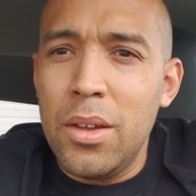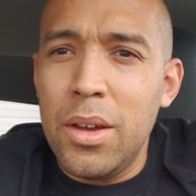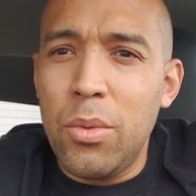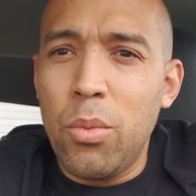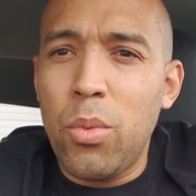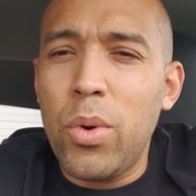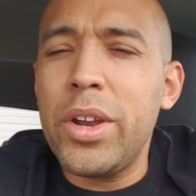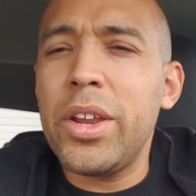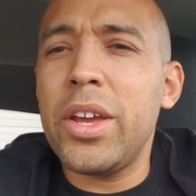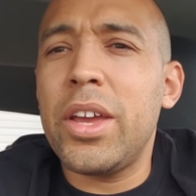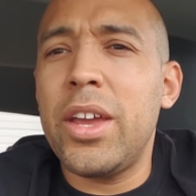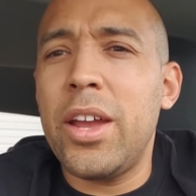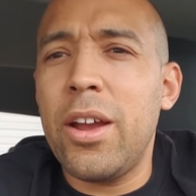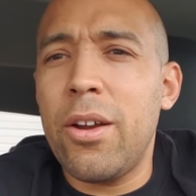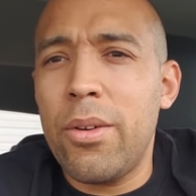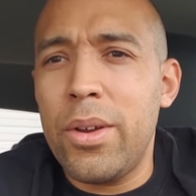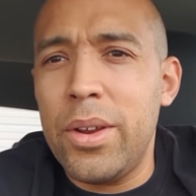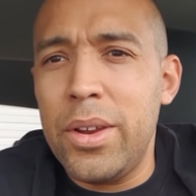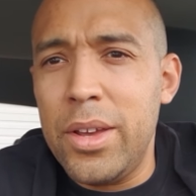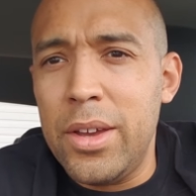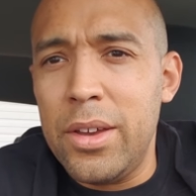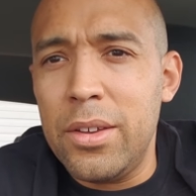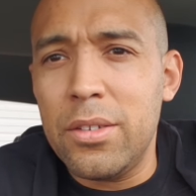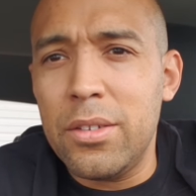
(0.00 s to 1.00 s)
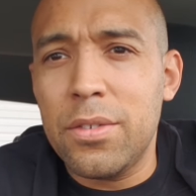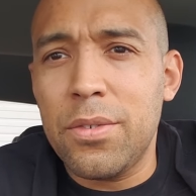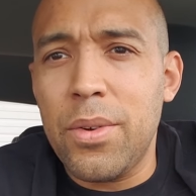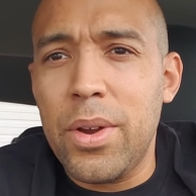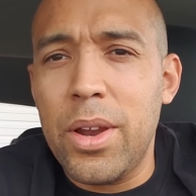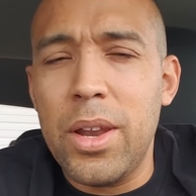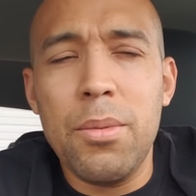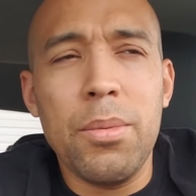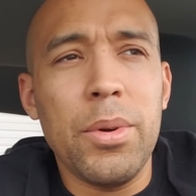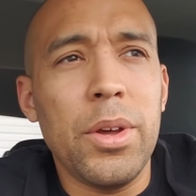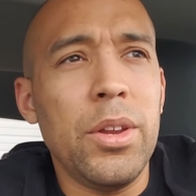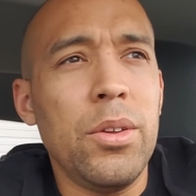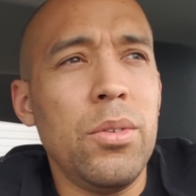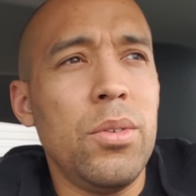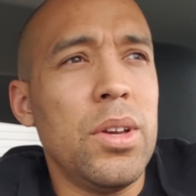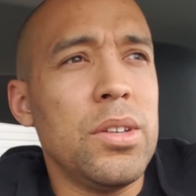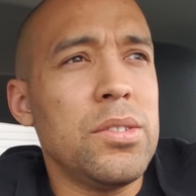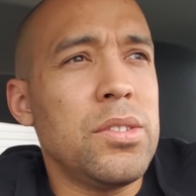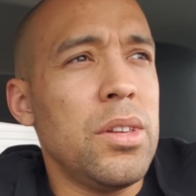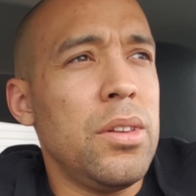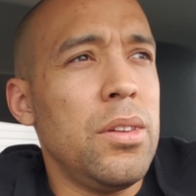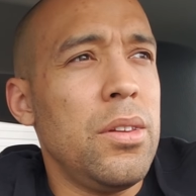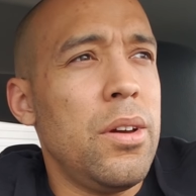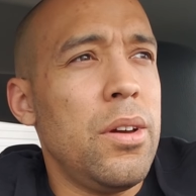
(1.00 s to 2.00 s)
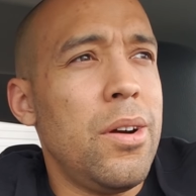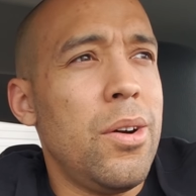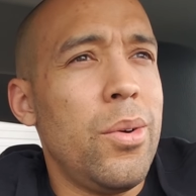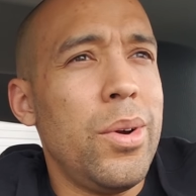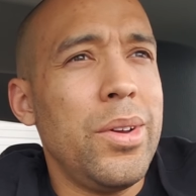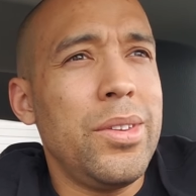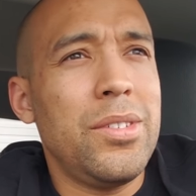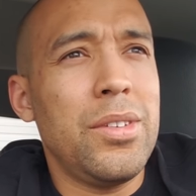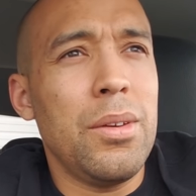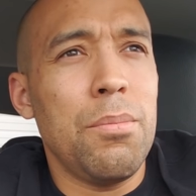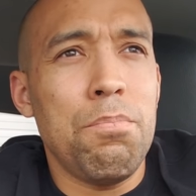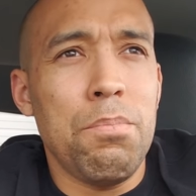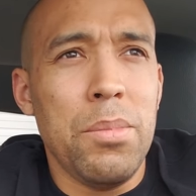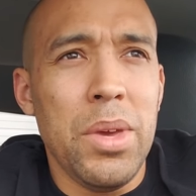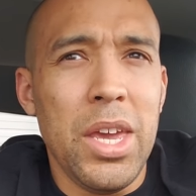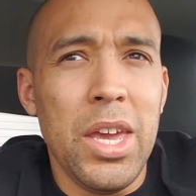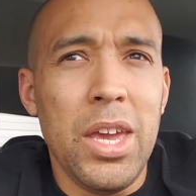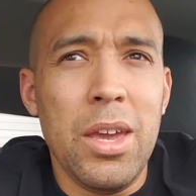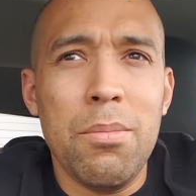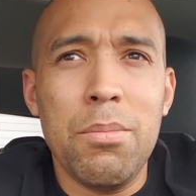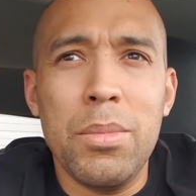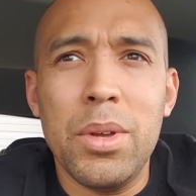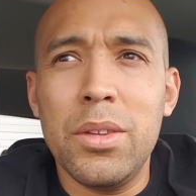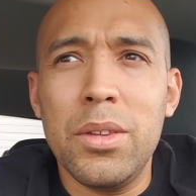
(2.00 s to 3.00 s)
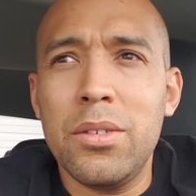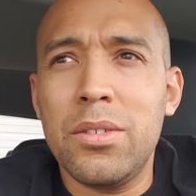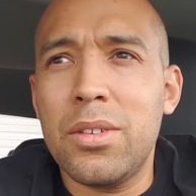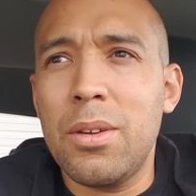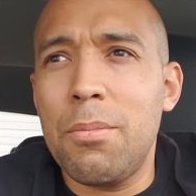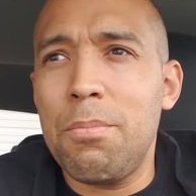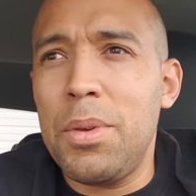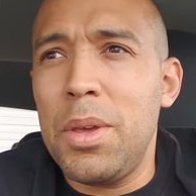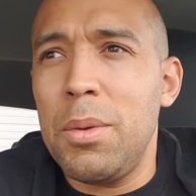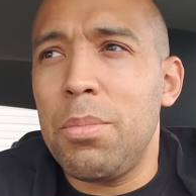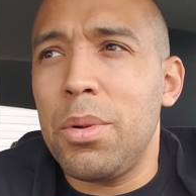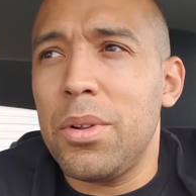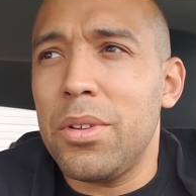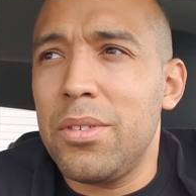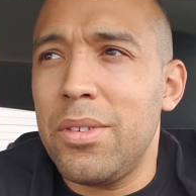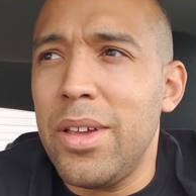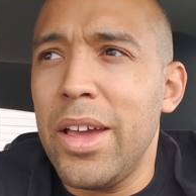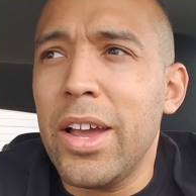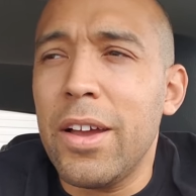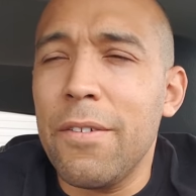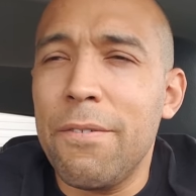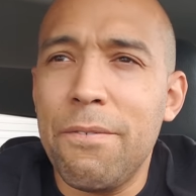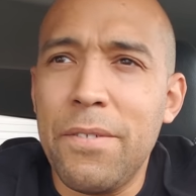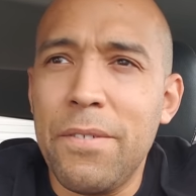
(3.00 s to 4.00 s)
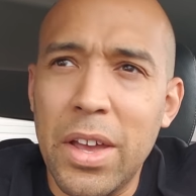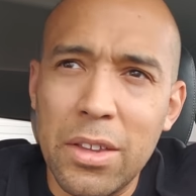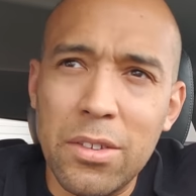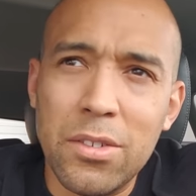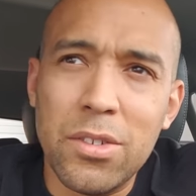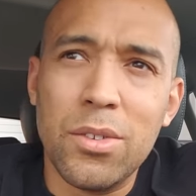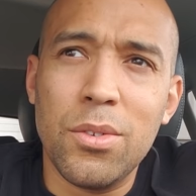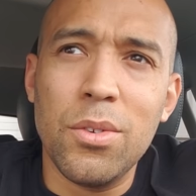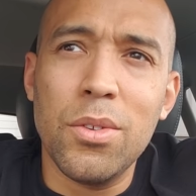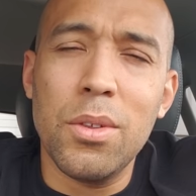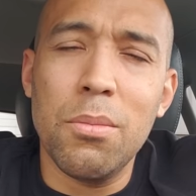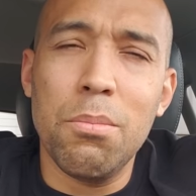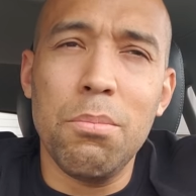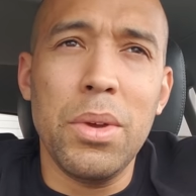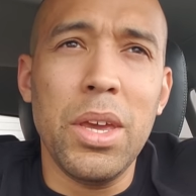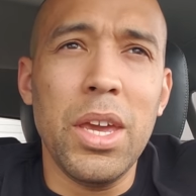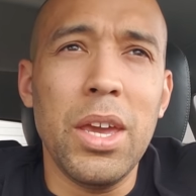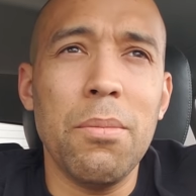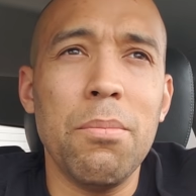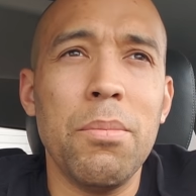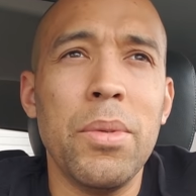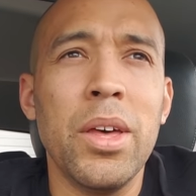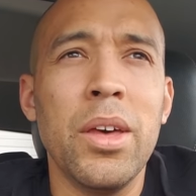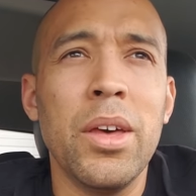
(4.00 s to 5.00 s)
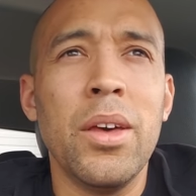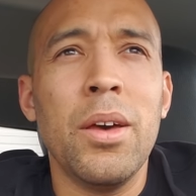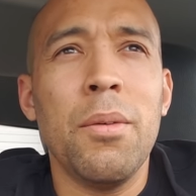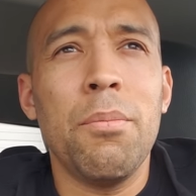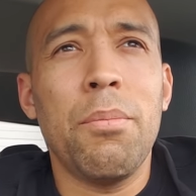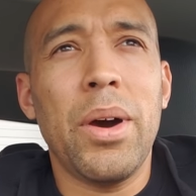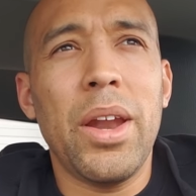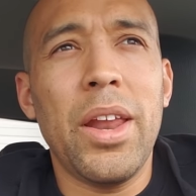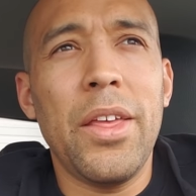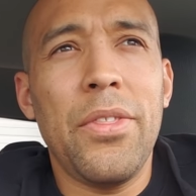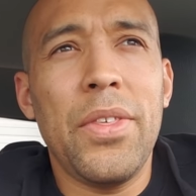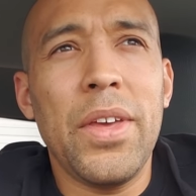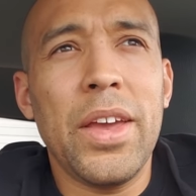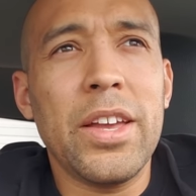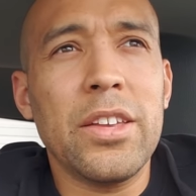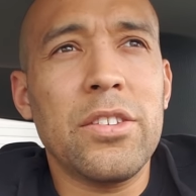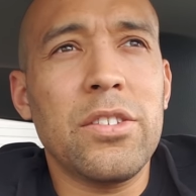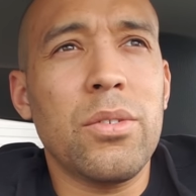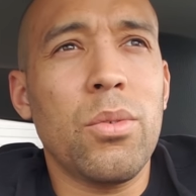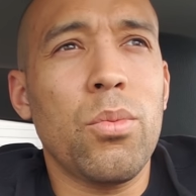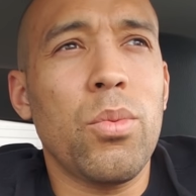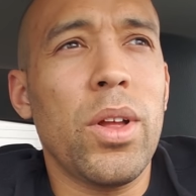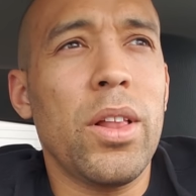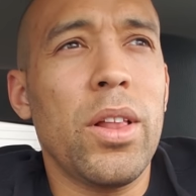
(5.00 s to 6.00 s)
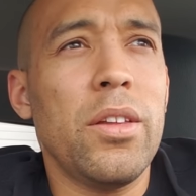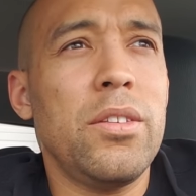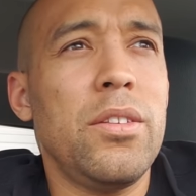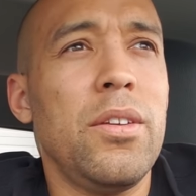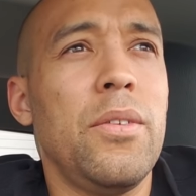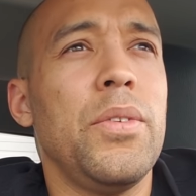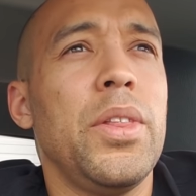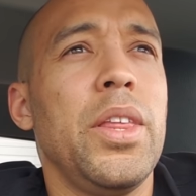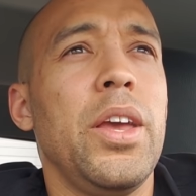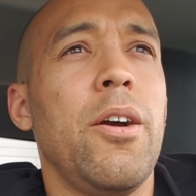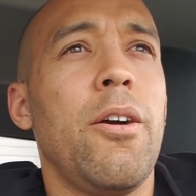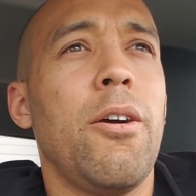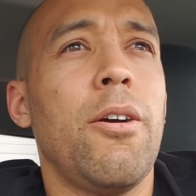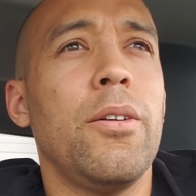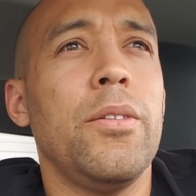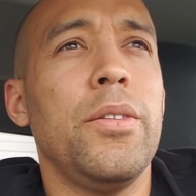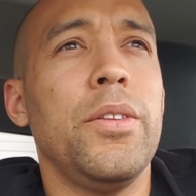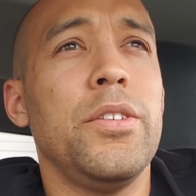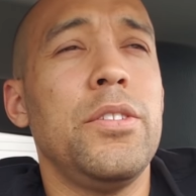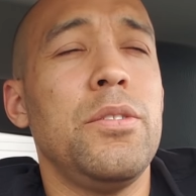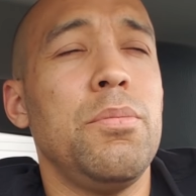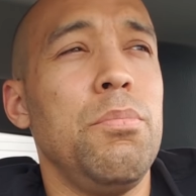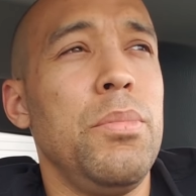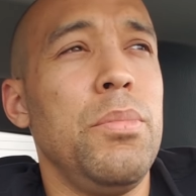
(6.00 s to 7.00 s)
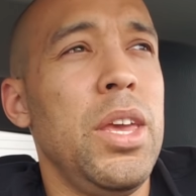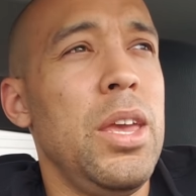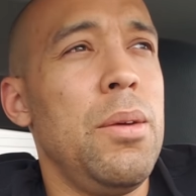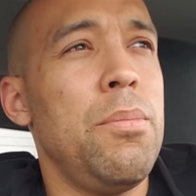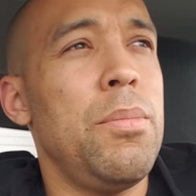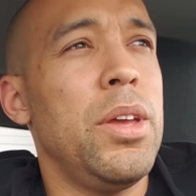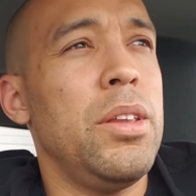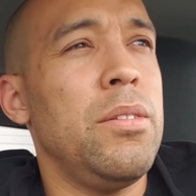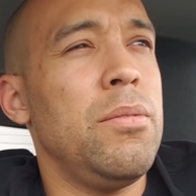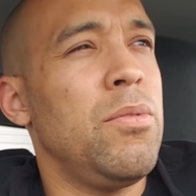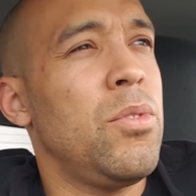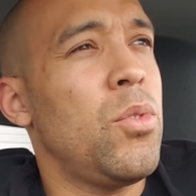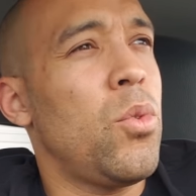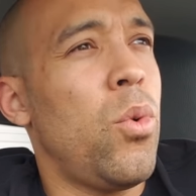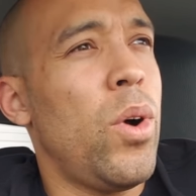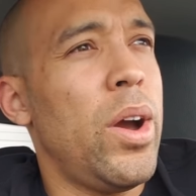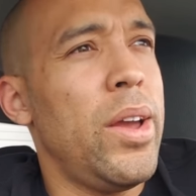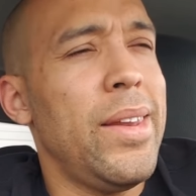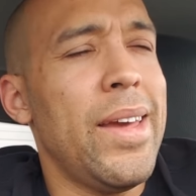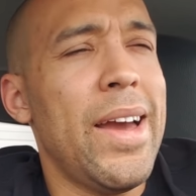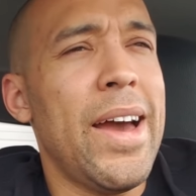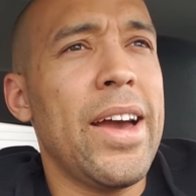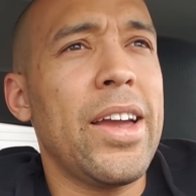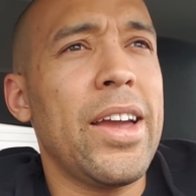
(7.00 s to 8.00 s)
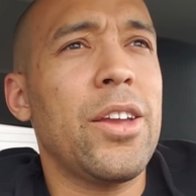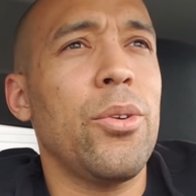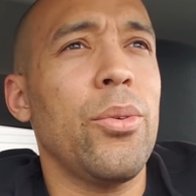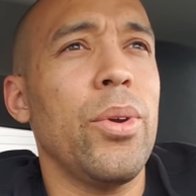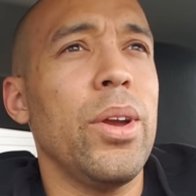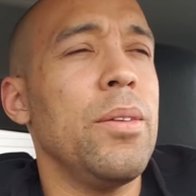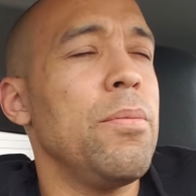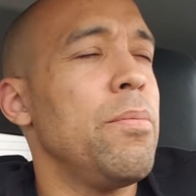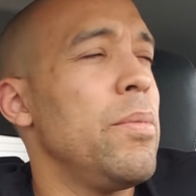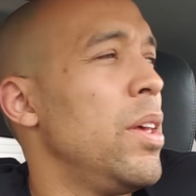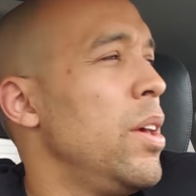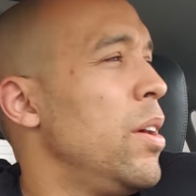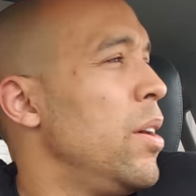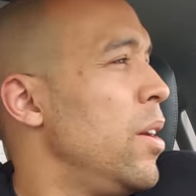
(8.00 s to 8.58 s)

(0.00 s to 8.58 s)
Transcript: What a Karen is, for anybody who doesn't know, it's a meme, and some people take offense to the meme, but I think it's a relatively harmless meme and quite accurate,